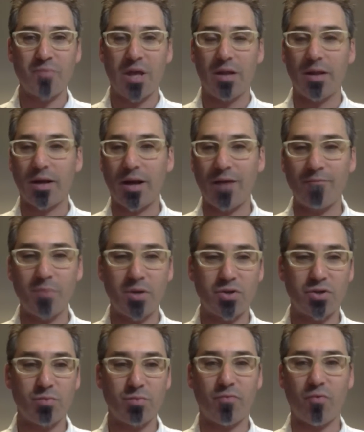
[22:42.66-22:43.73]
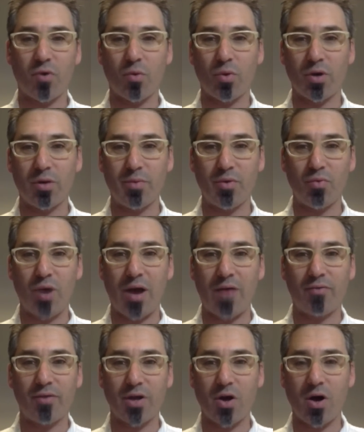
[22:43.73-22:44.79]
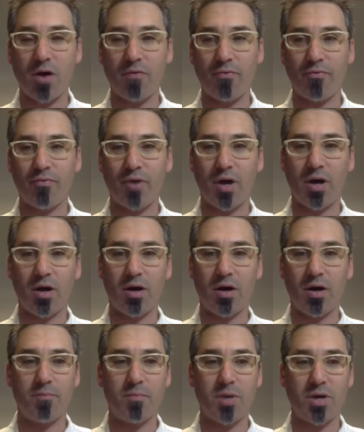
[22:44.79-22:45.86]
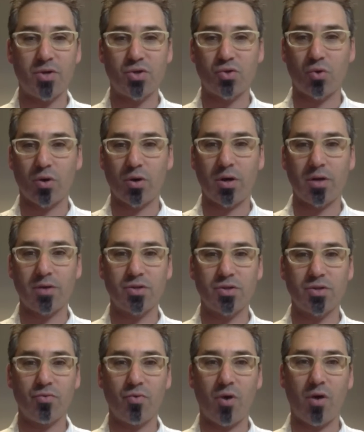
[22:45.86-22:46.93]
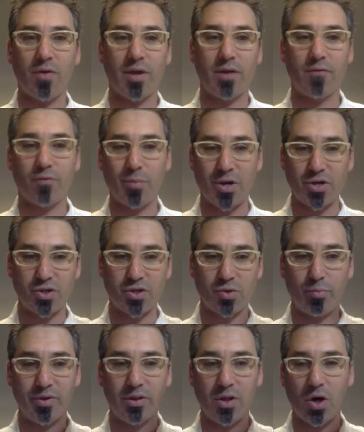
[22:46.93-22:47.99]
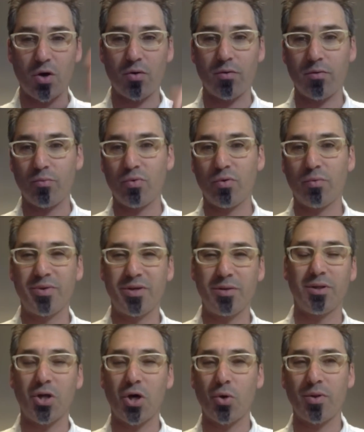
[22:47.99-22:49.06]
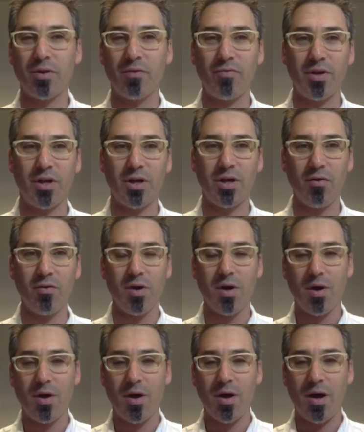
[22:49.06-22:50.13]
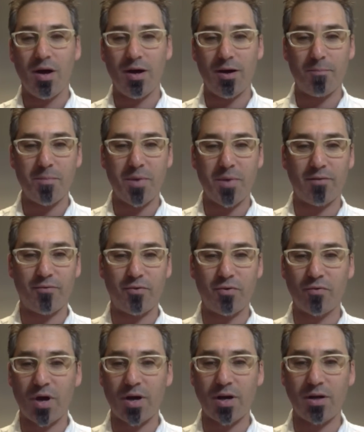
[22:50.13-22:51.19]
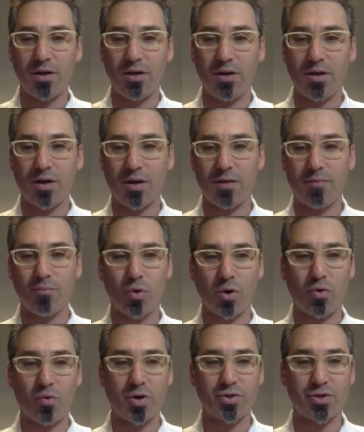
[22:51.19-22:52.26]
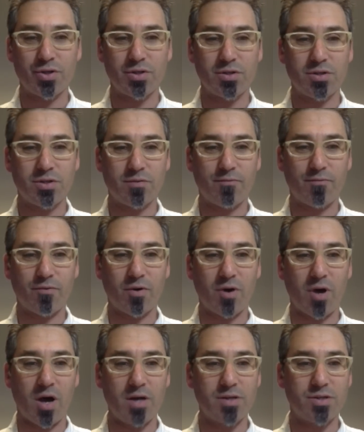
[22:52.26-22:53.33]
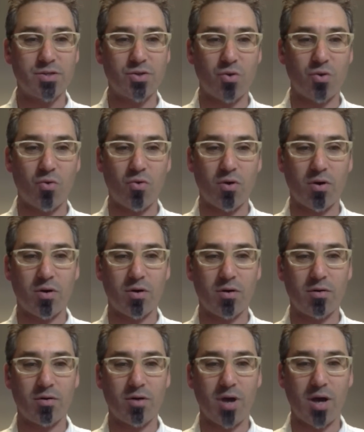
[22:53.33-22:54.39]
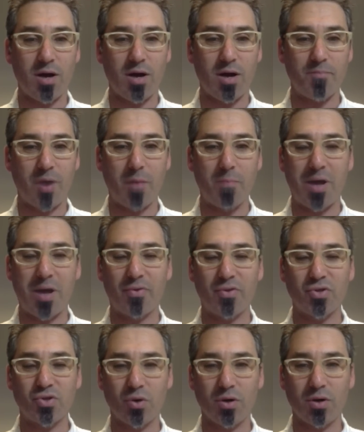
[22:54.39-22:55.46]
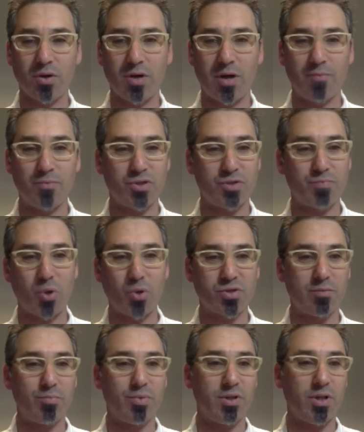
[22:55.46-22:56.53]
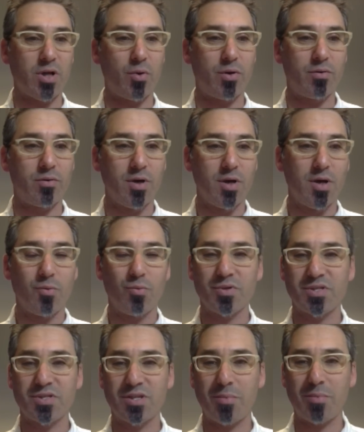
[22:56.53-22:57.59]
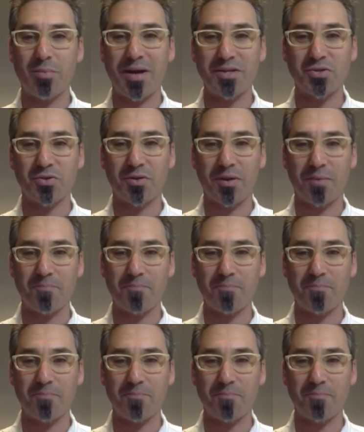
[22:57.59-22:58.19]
Like I've mentioned before, we're going to be raffling off a stork, and so all that information will be below in the video. And if you've got any more questions for us or about the stork, just post them below, and we'll see about answering them.